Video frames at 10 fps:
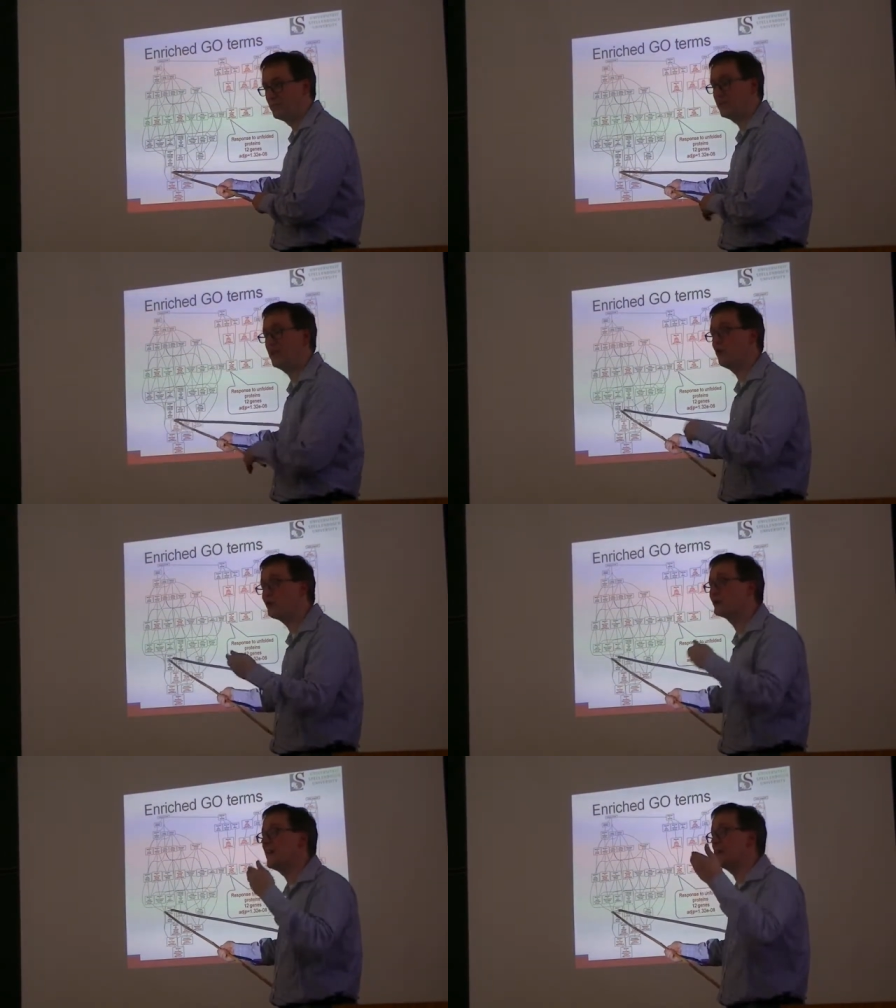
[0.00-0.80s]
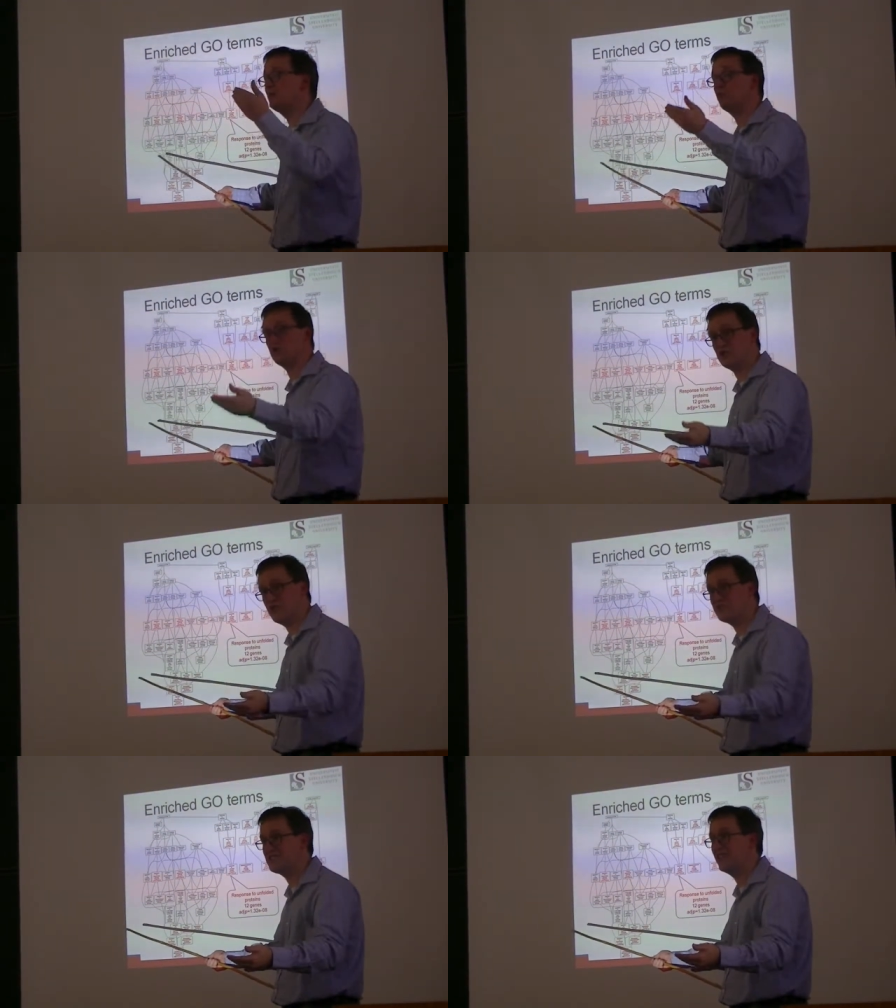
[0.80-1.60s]
They overlap in which
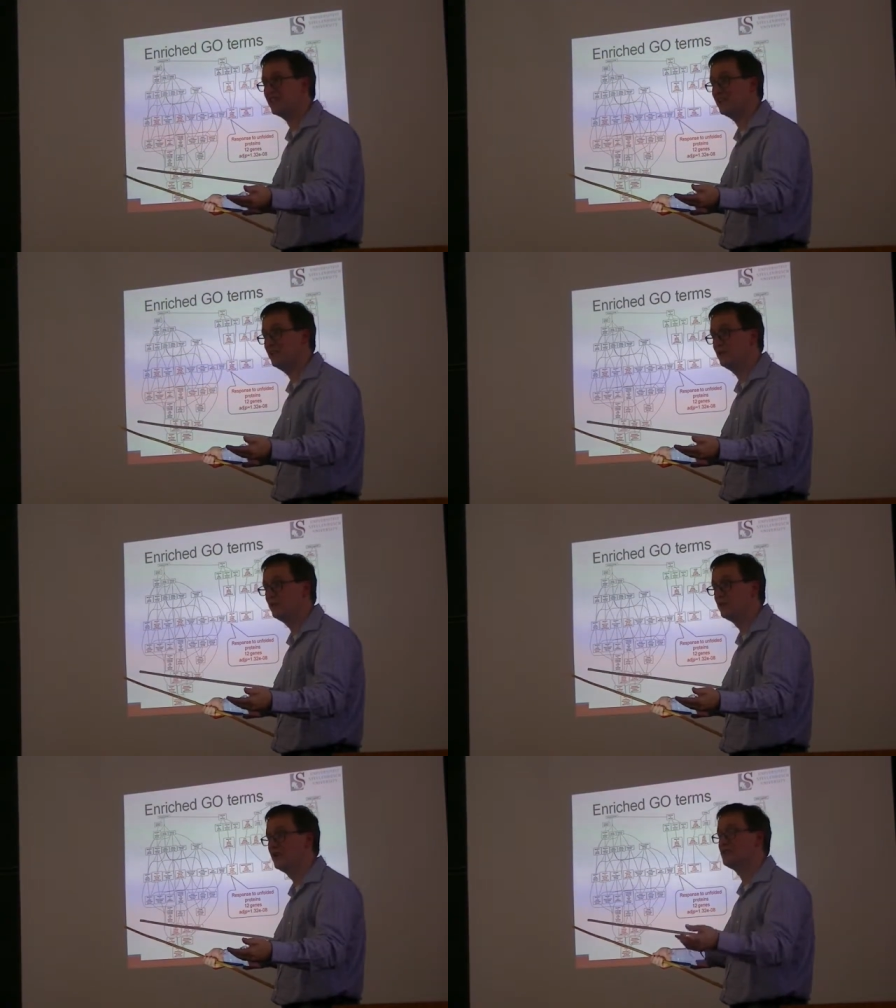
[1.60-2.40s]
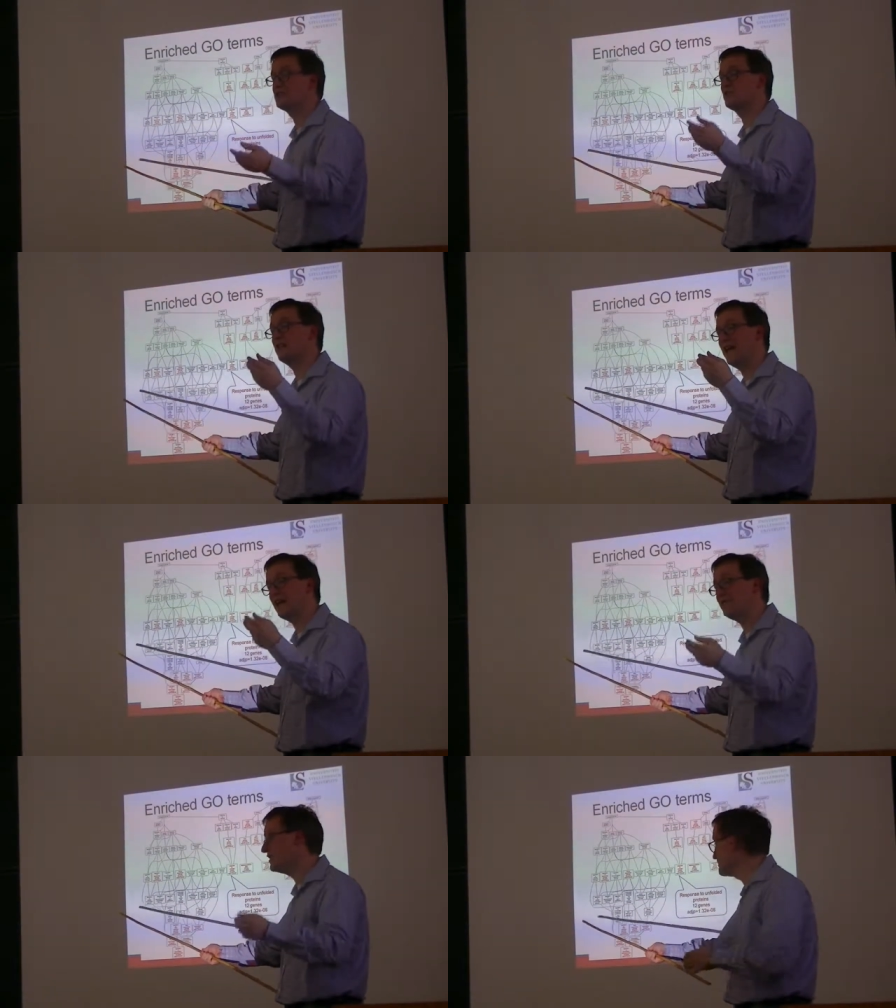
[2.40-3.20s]
genes they include. So the
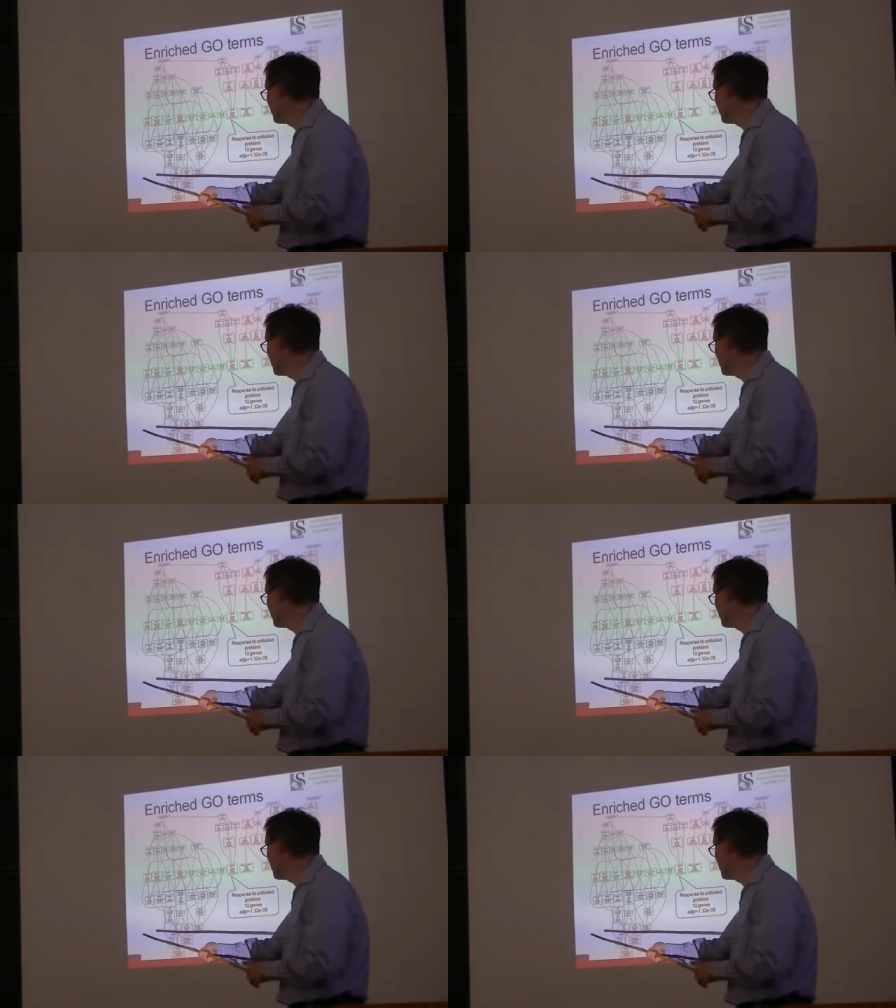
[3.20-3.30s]
evidence